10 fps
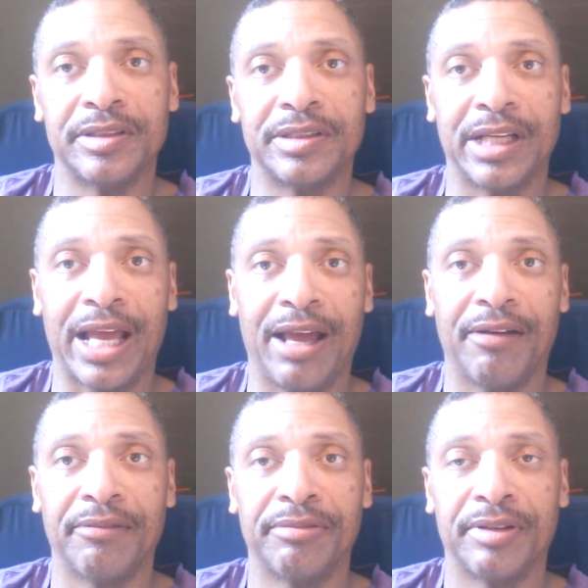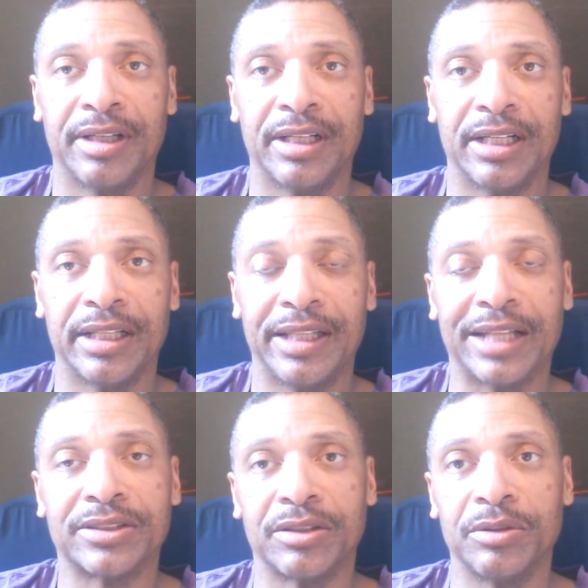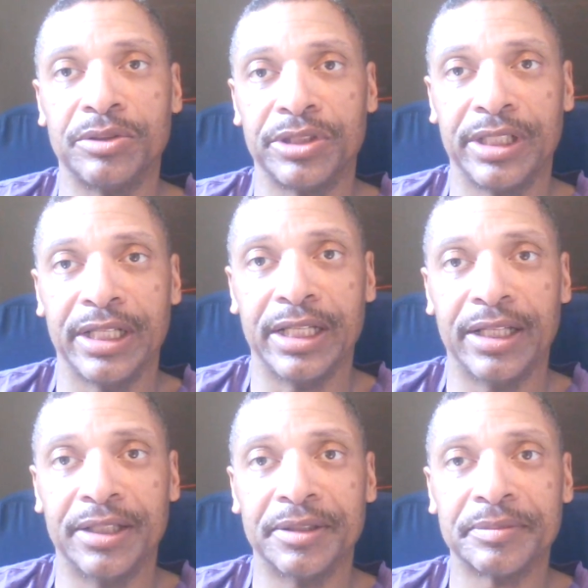to have that solution. And